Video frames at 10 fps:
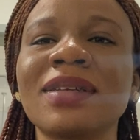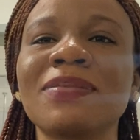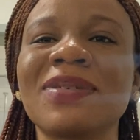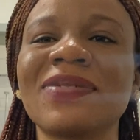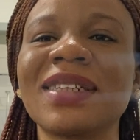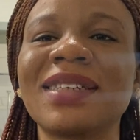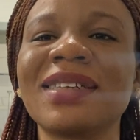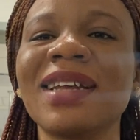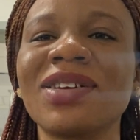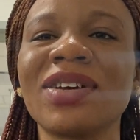the poverty
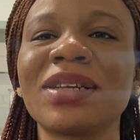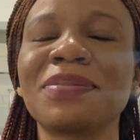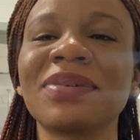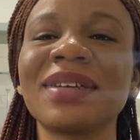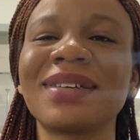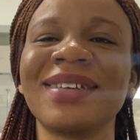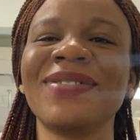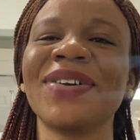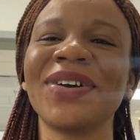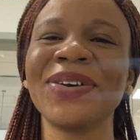that you're experiencing
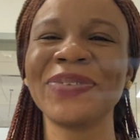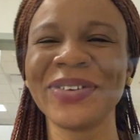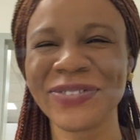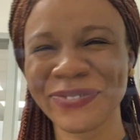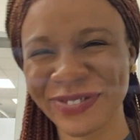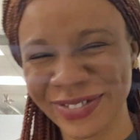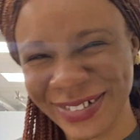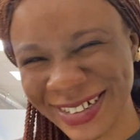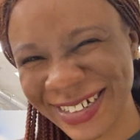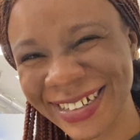where you're coming from.
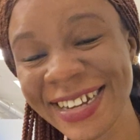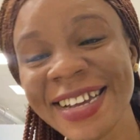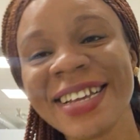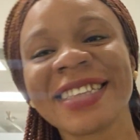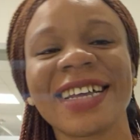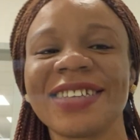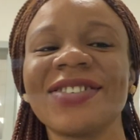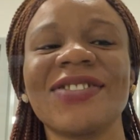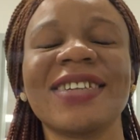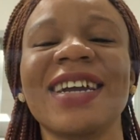That's not
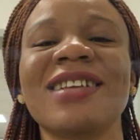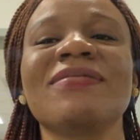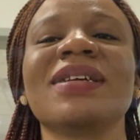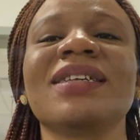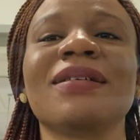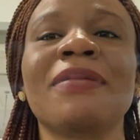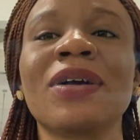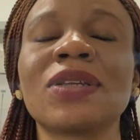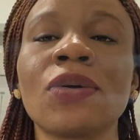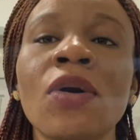what that email is
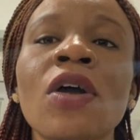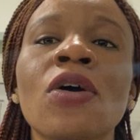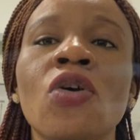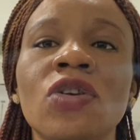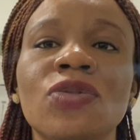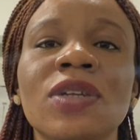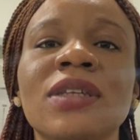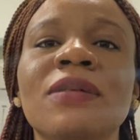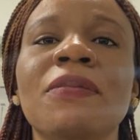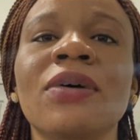about. So go straight to
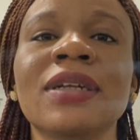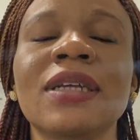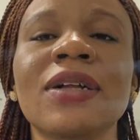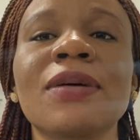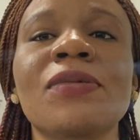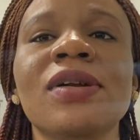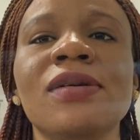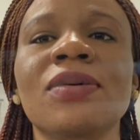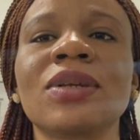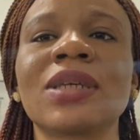the point. Tell them what they
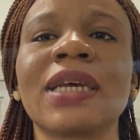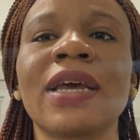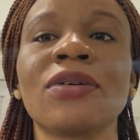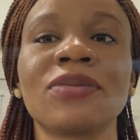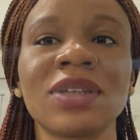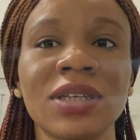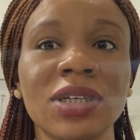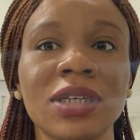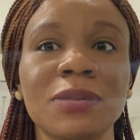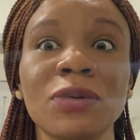want to hear, your research
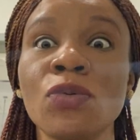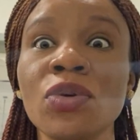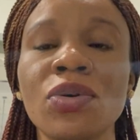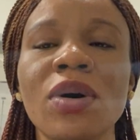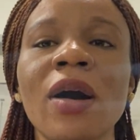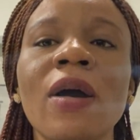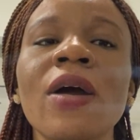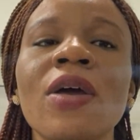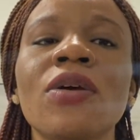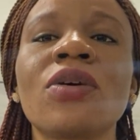experience, who you are,
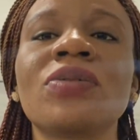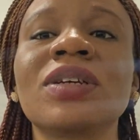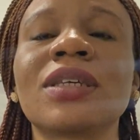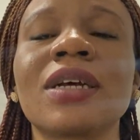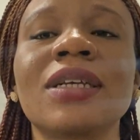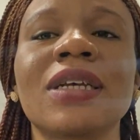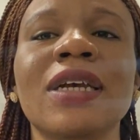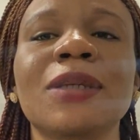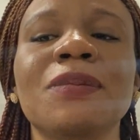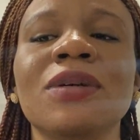your research
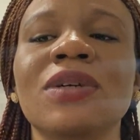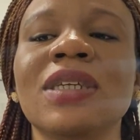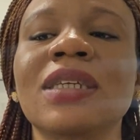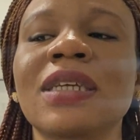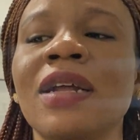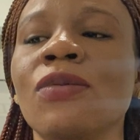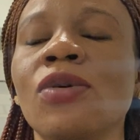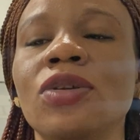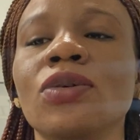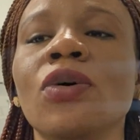experience, and
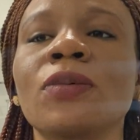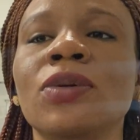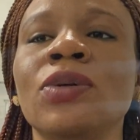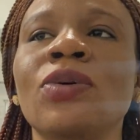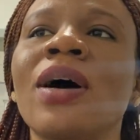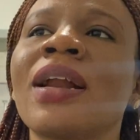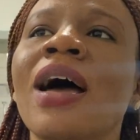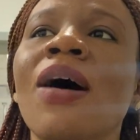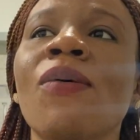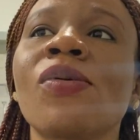what you hope to do, and
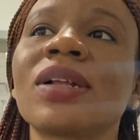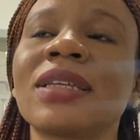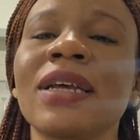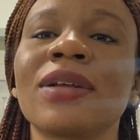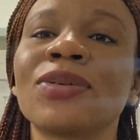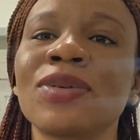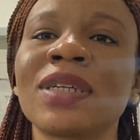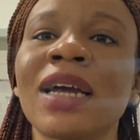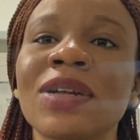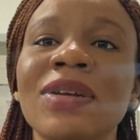how what they are
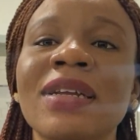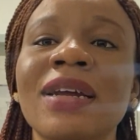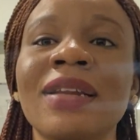doing actually